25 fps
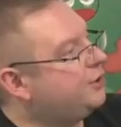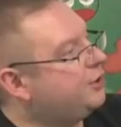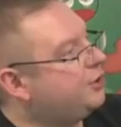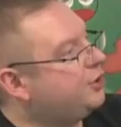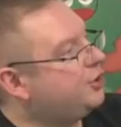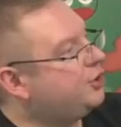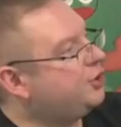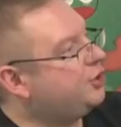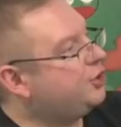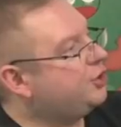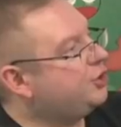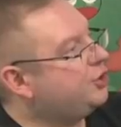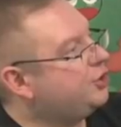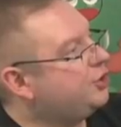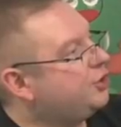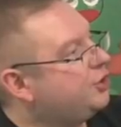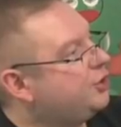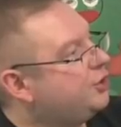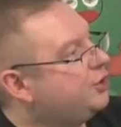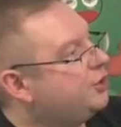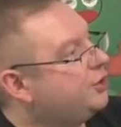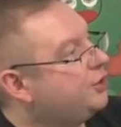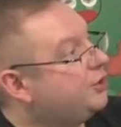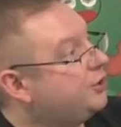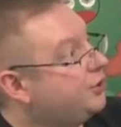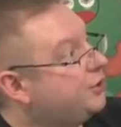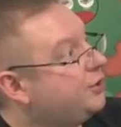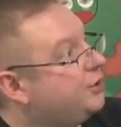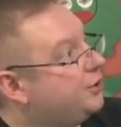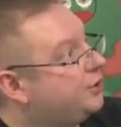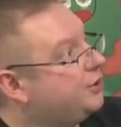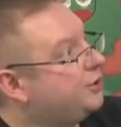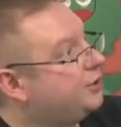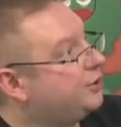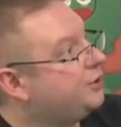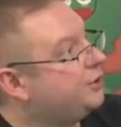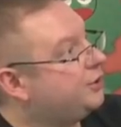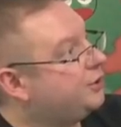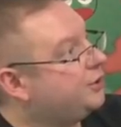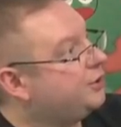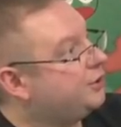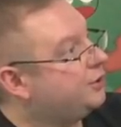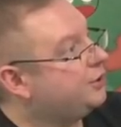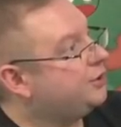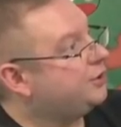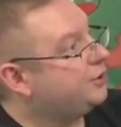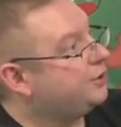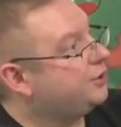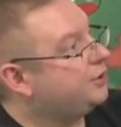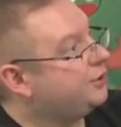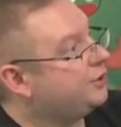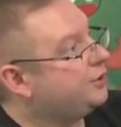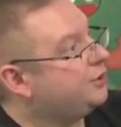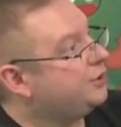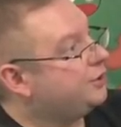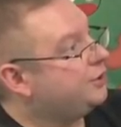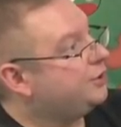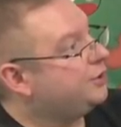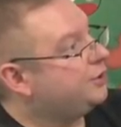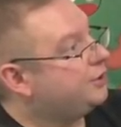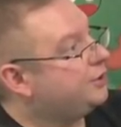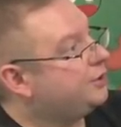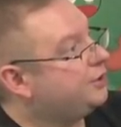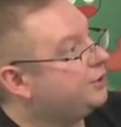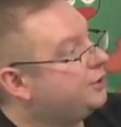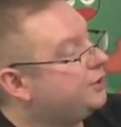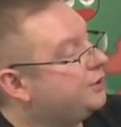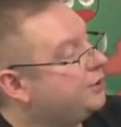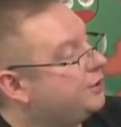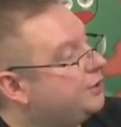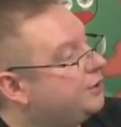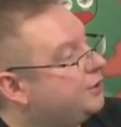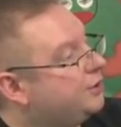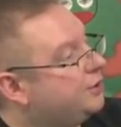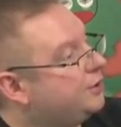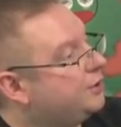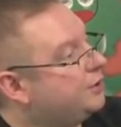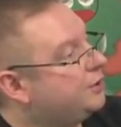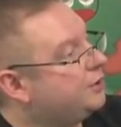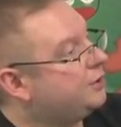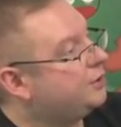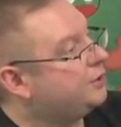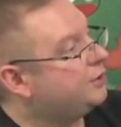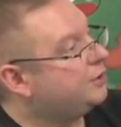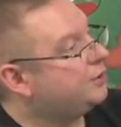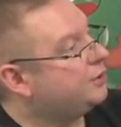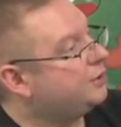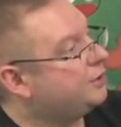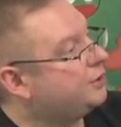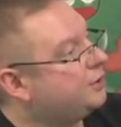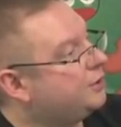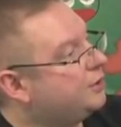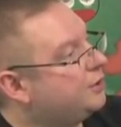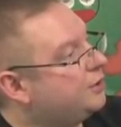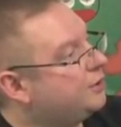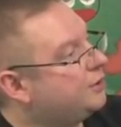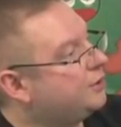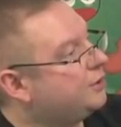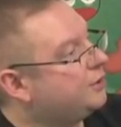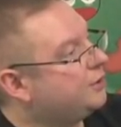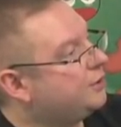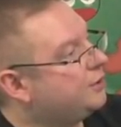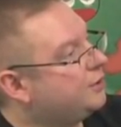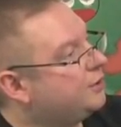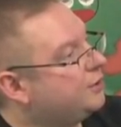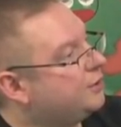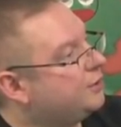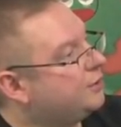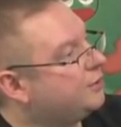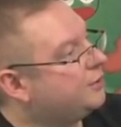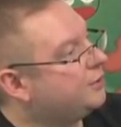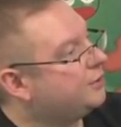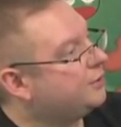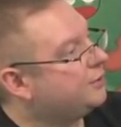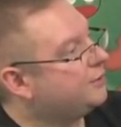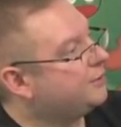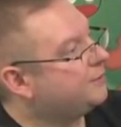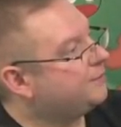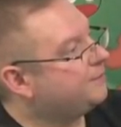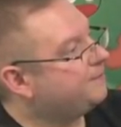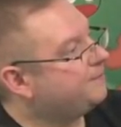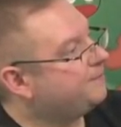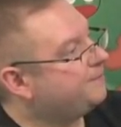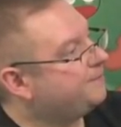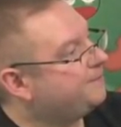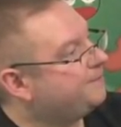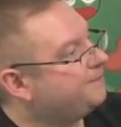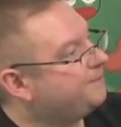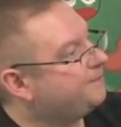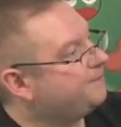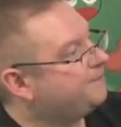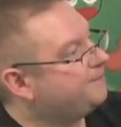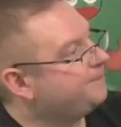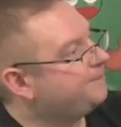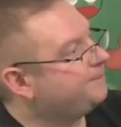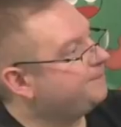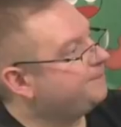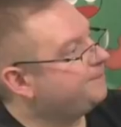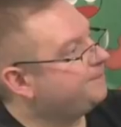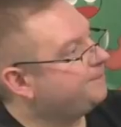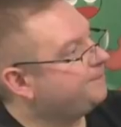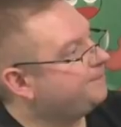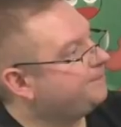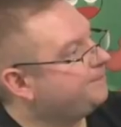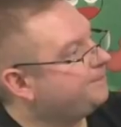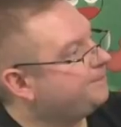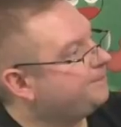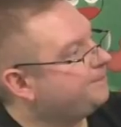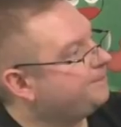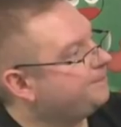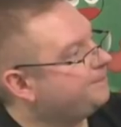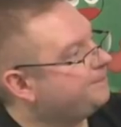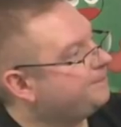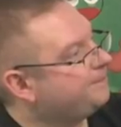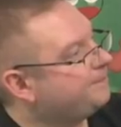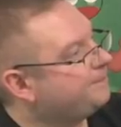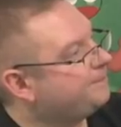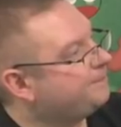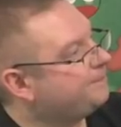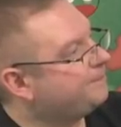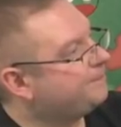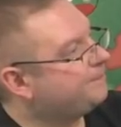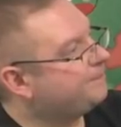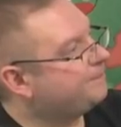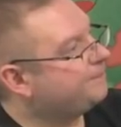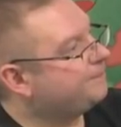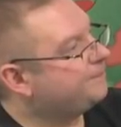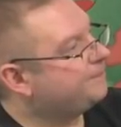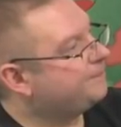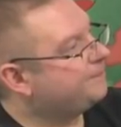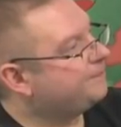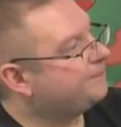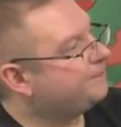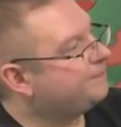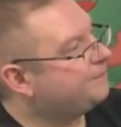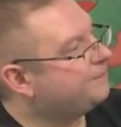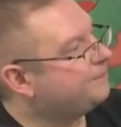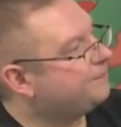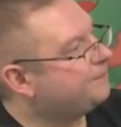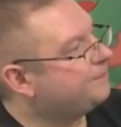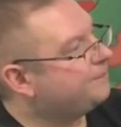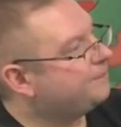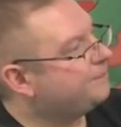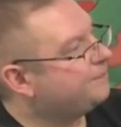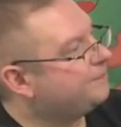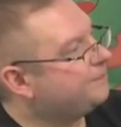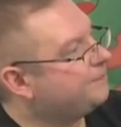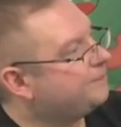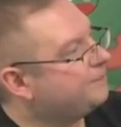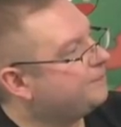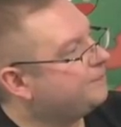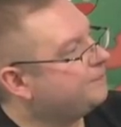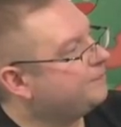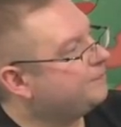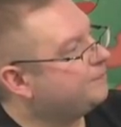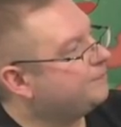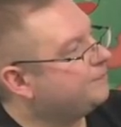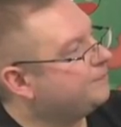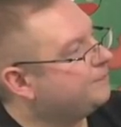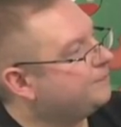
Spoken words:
No words are spoken by the person on screen.